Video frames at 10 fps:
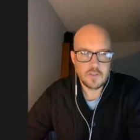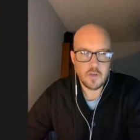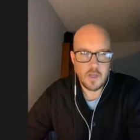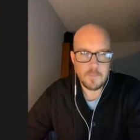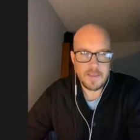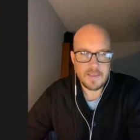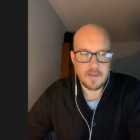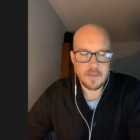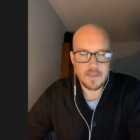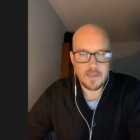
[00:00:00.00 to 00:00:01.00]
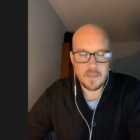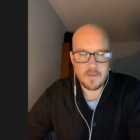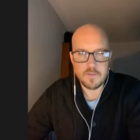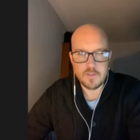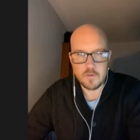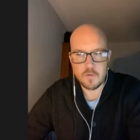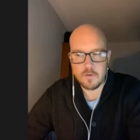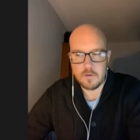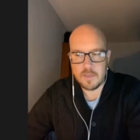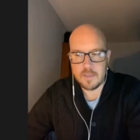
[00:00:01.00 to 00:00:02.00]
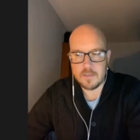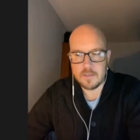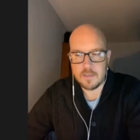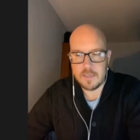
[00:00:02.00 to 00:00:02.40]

try and make it like a love story and